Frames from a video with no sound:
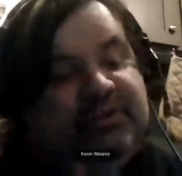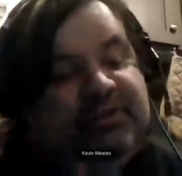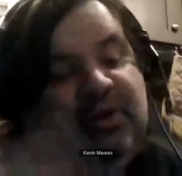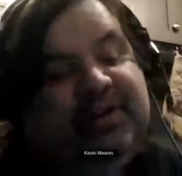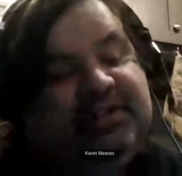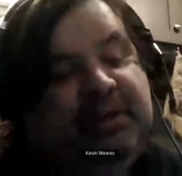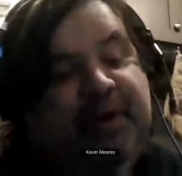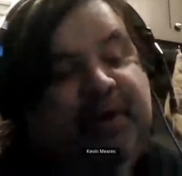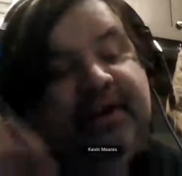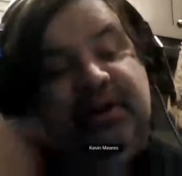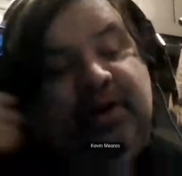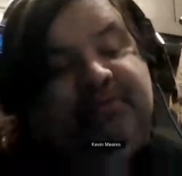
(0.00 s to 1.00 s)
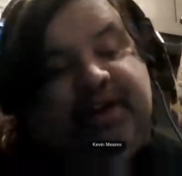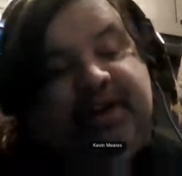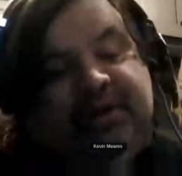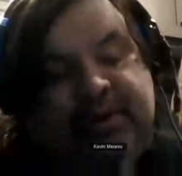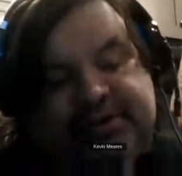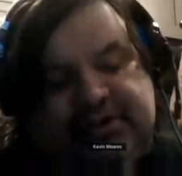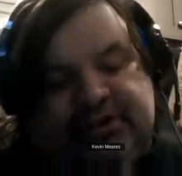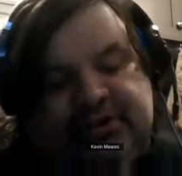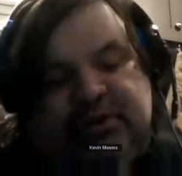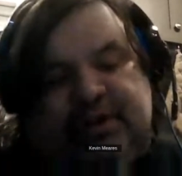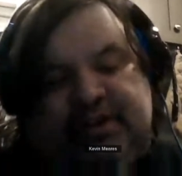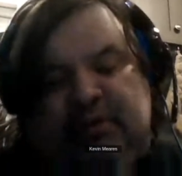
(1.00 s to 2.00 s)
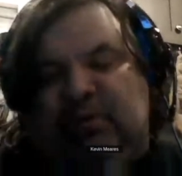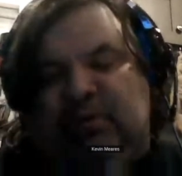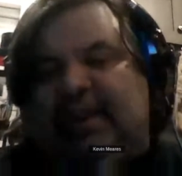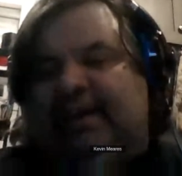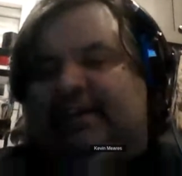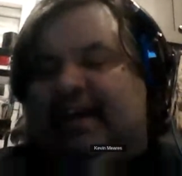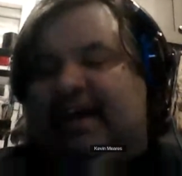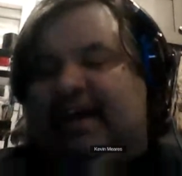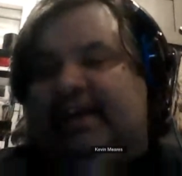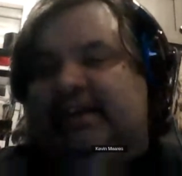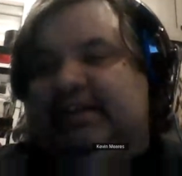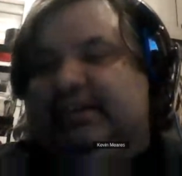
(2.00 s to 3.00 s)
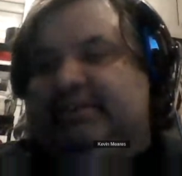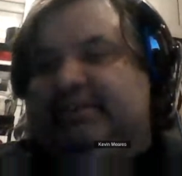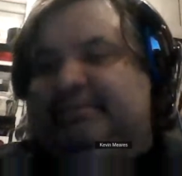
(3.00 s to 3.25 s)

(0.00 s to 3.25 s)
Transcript: I was going to say, Brian, do you have any questions or anything you would like to add?